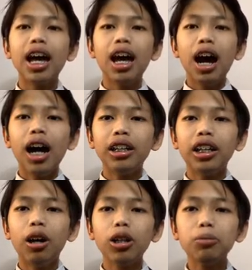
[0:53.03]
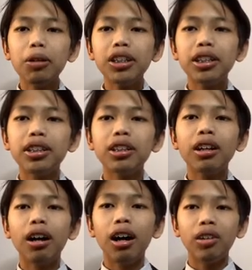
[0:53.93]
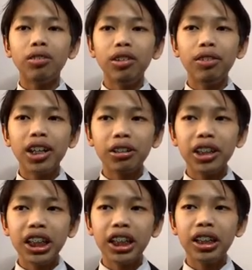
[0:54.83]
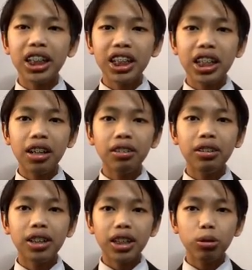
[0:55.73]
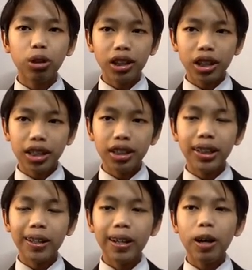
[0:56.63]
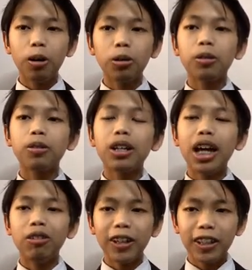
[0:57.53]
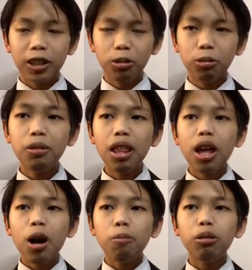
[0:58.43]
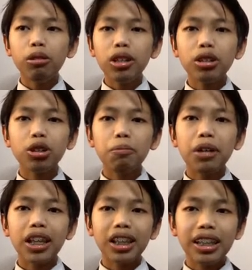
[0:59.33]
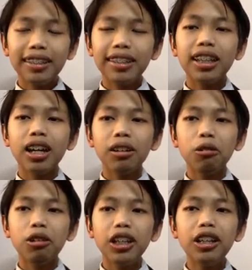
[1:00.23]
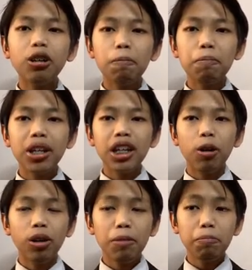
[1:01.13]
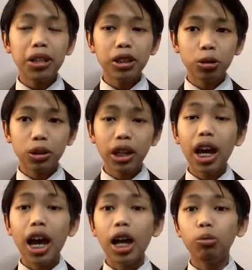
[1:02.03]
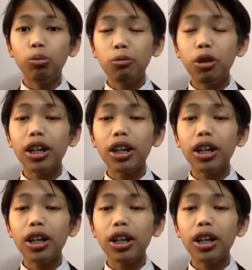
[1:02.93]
Under the auspices of the Fédération Nationale des Querelles, or FIQ, bowling top athletes regularly compete in Olympic zone and worldwide